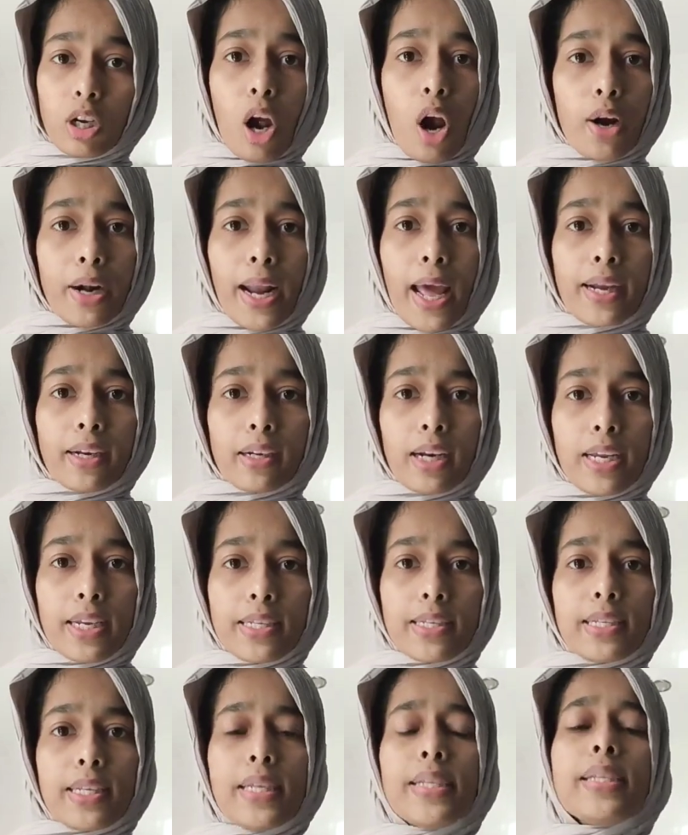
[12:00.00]
contact
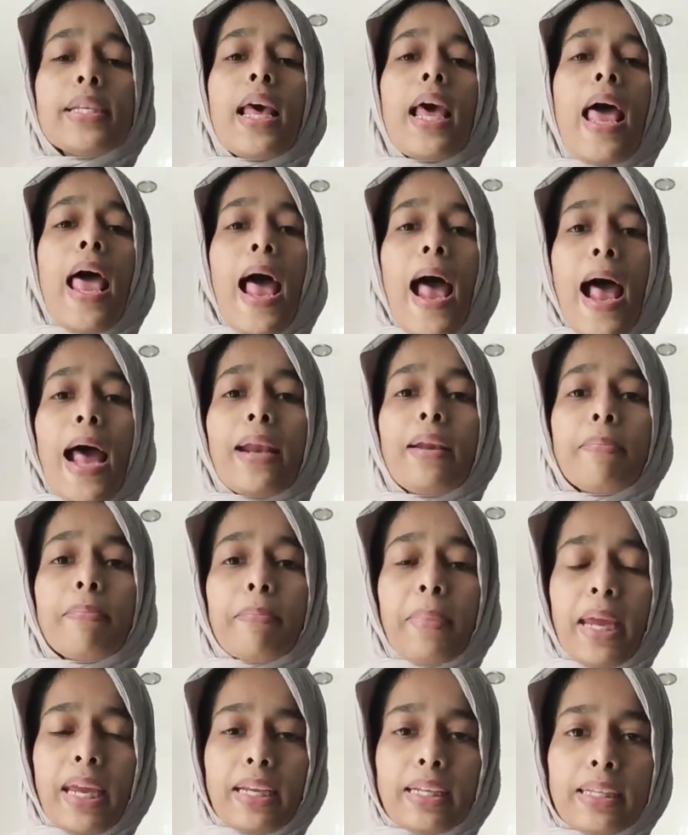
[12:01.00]
lenses and
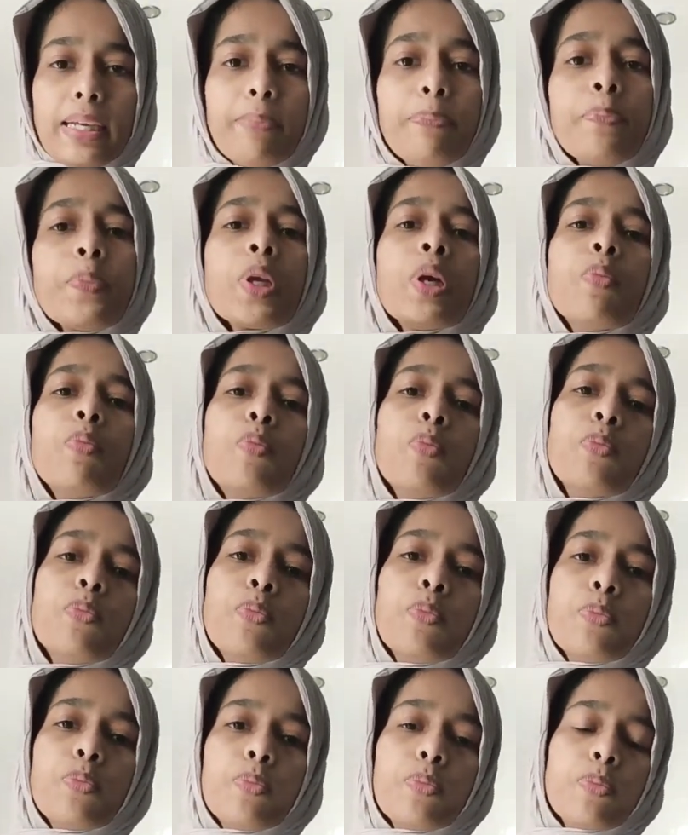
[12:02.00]
make them
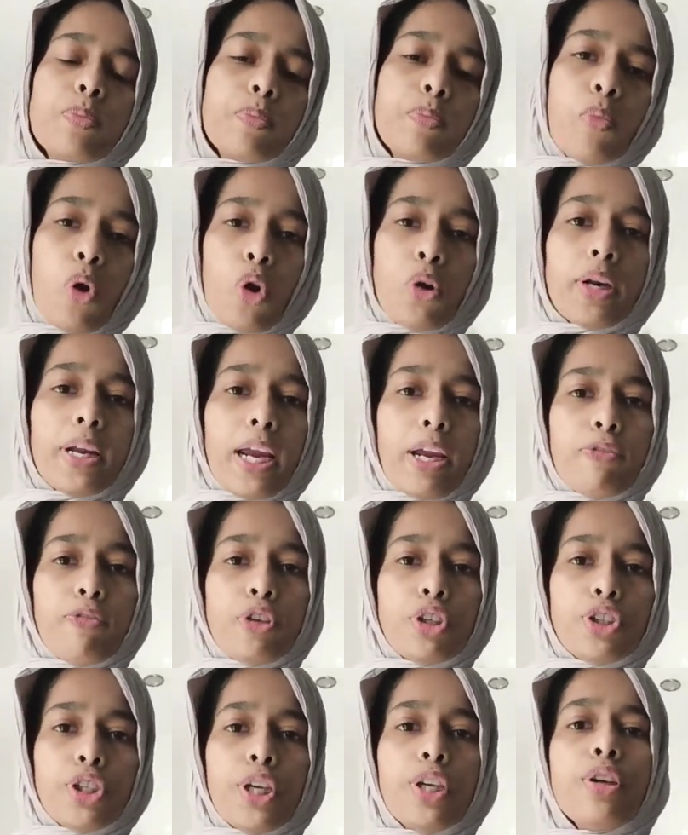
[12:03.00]
more
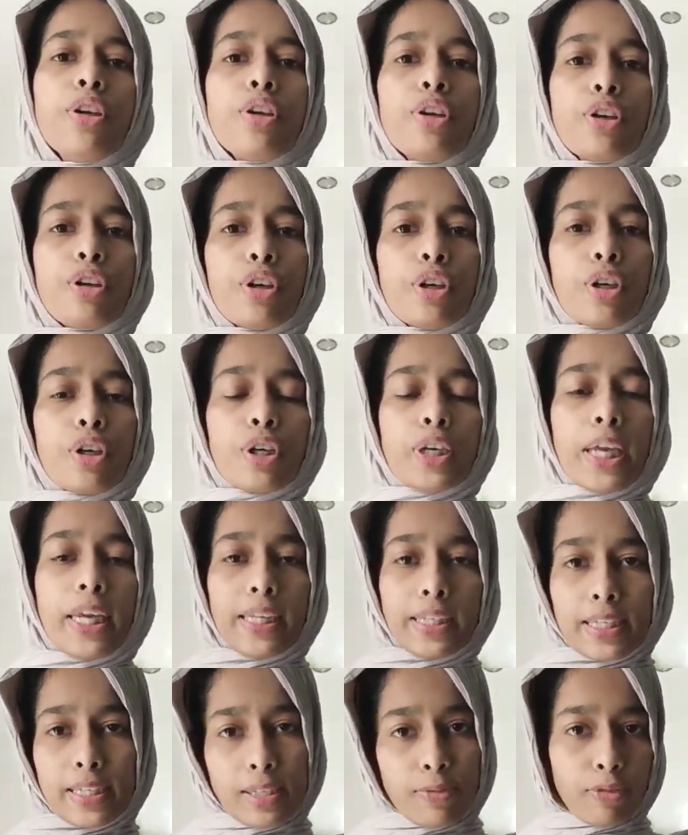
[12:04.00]
efficient
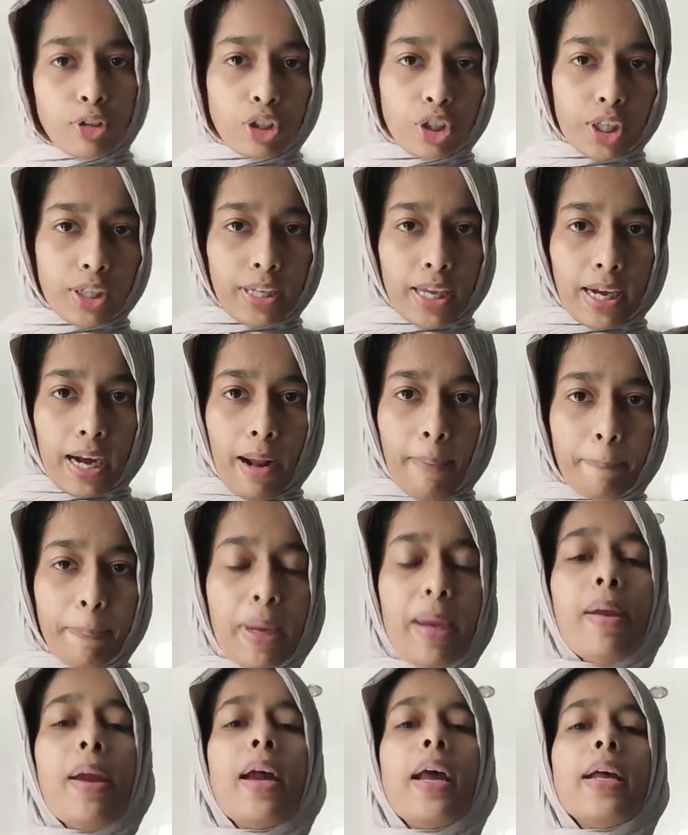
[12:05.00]
in this vision
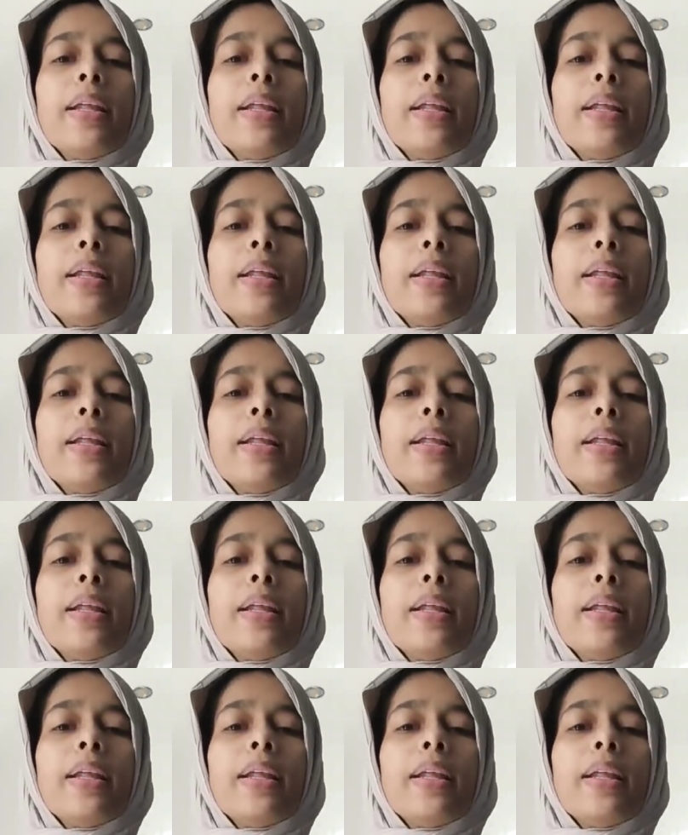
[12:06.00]
therapy.